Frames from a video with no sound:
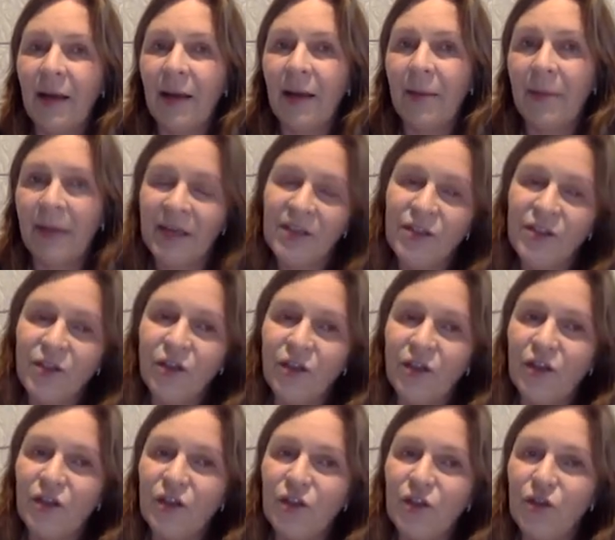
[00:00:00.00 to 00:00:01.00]
my
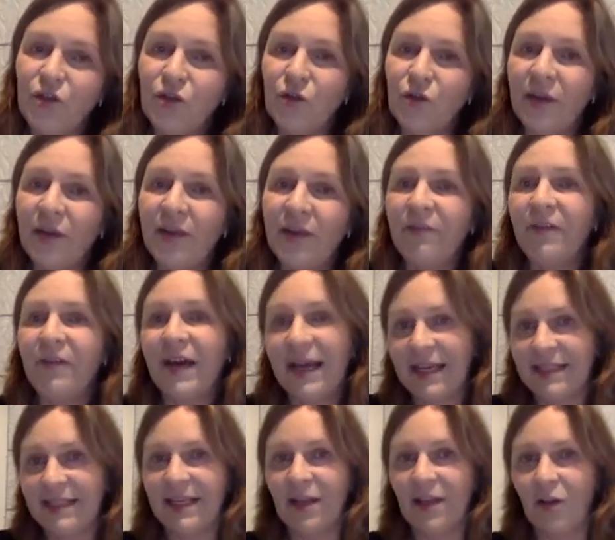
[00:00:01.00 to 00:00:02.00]
students usually
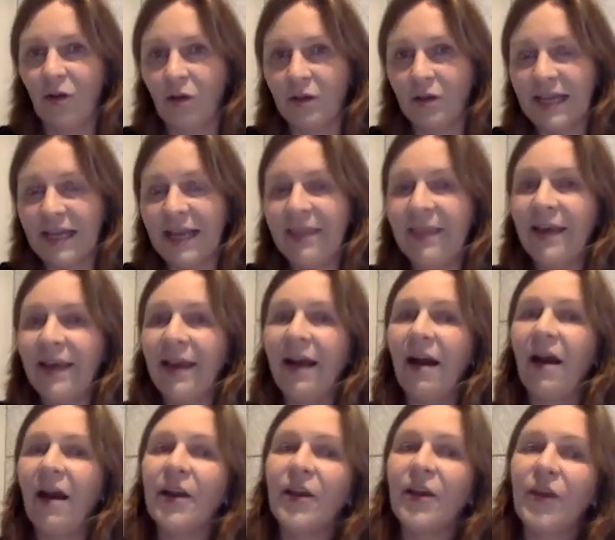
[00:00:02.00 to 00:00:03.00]
fight a lot and they
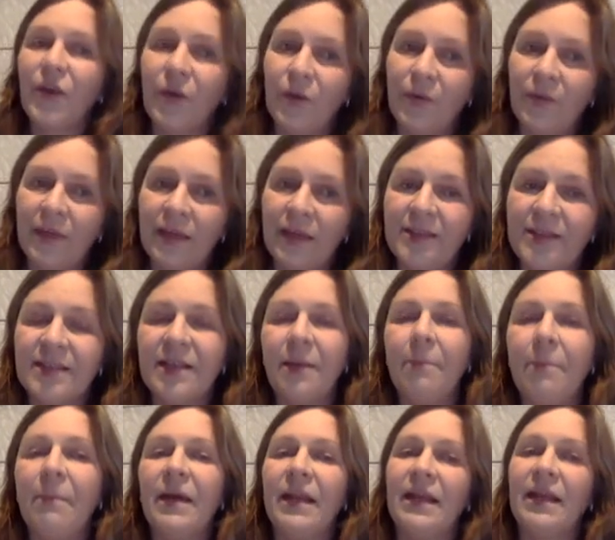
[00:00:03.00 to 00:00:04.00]
argue that
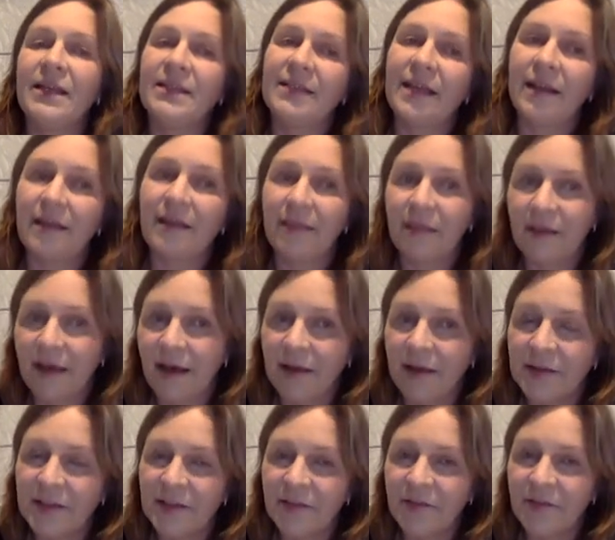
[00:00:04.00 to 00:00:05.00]
somebody said the
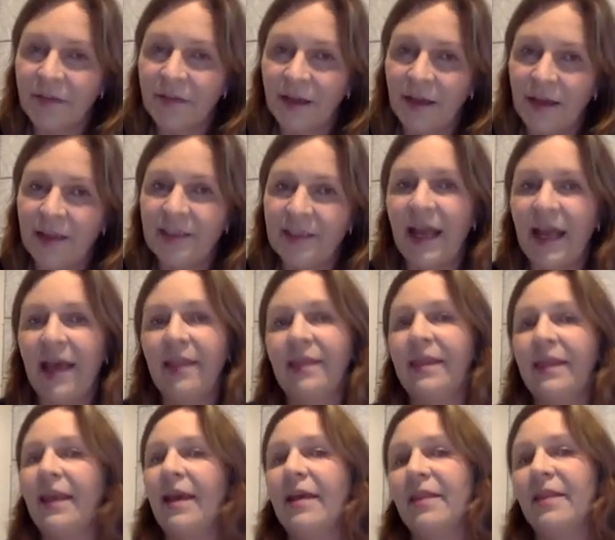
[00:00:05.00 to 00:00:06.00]
answer first and
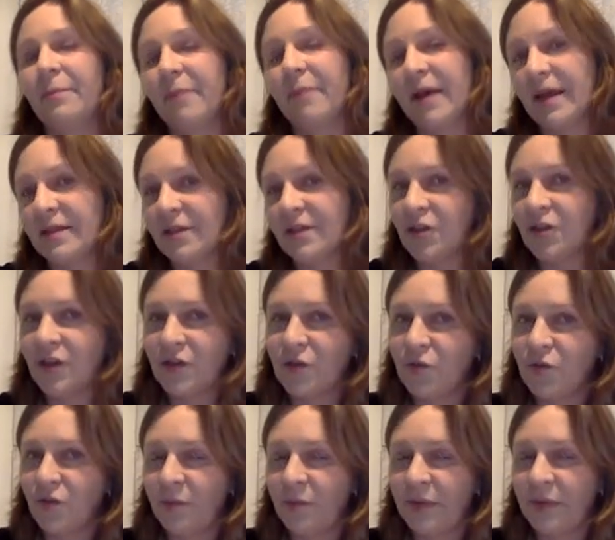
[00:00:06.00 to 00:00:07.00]
the other person just
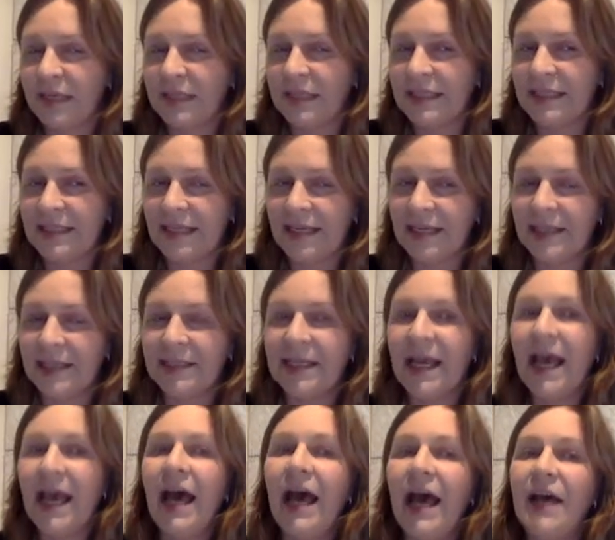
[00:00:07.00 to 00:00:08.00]
repeated it.
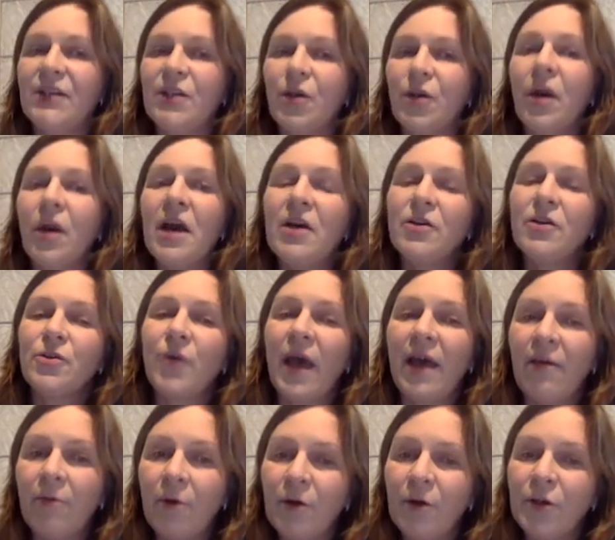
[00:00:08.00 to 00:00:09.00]
So, to
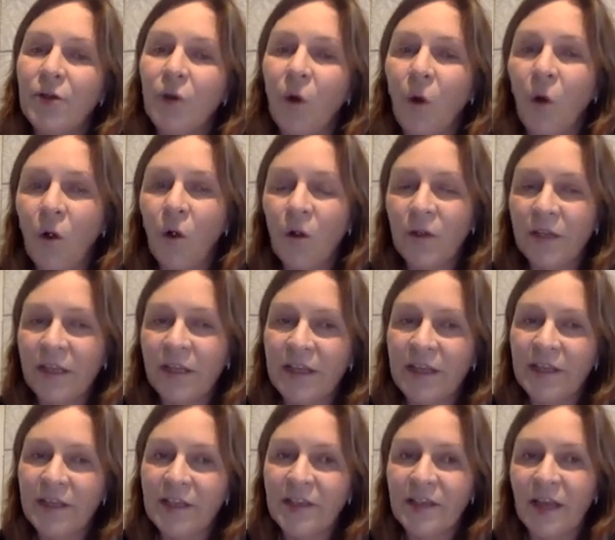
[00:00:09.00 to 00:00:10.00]
avoid all
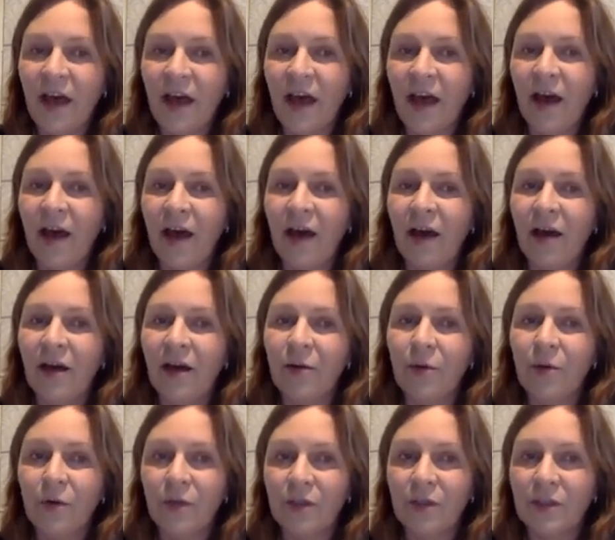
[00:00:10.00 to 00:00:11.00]
these uh,
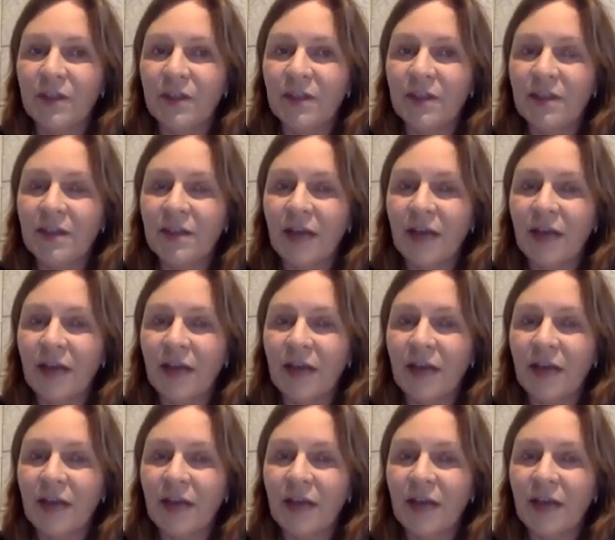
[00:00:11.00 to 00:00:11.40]
quarrels,